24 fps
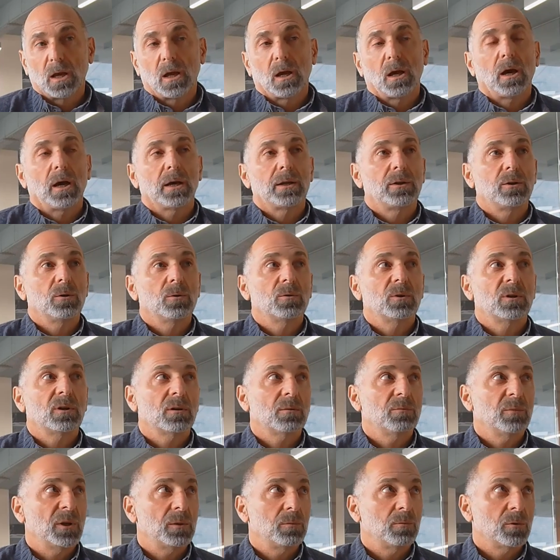I don't
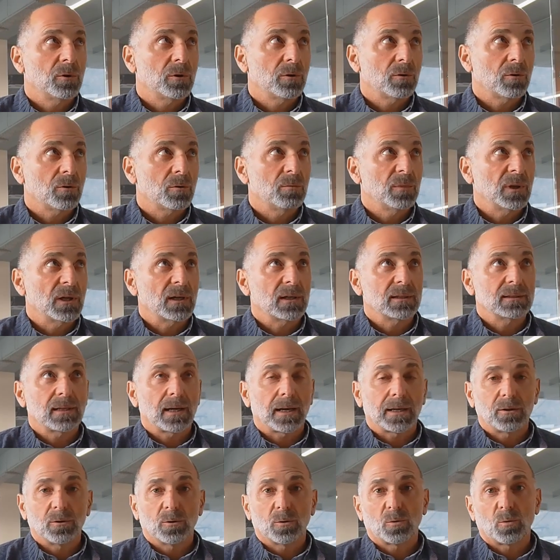commit murder because I
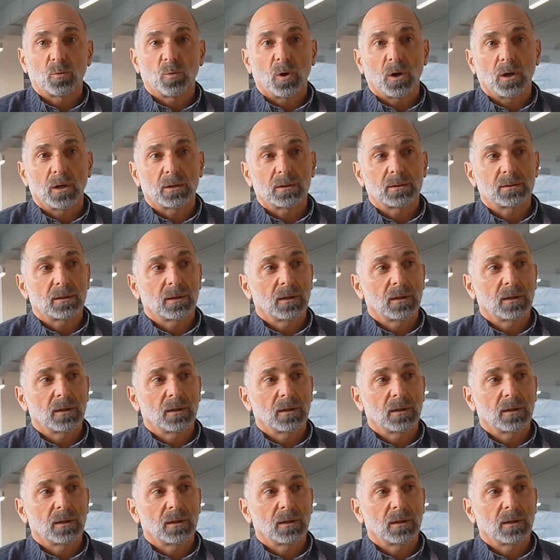don't want